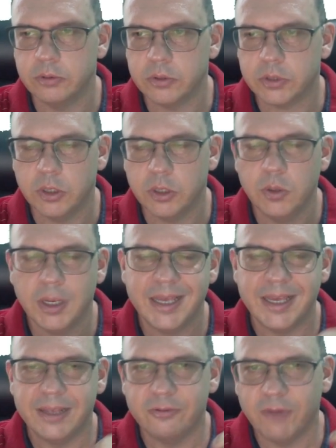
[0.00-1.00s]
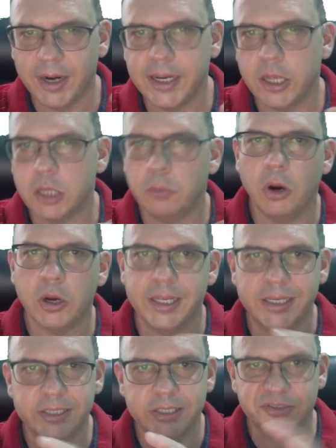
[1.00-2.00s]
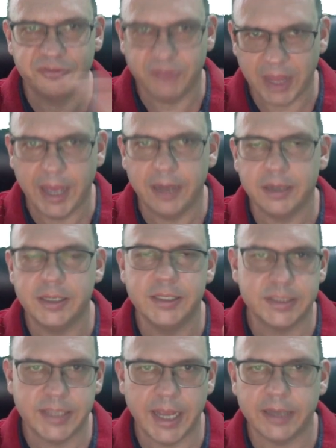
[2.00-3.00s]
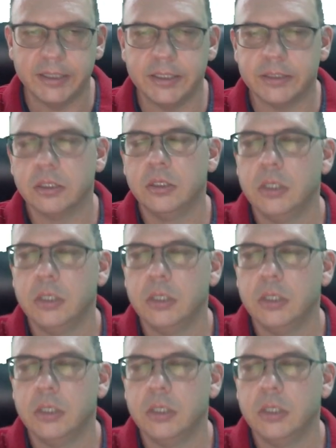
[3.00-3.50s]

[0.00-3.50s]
So right now, the market is just flat, it's stagnant.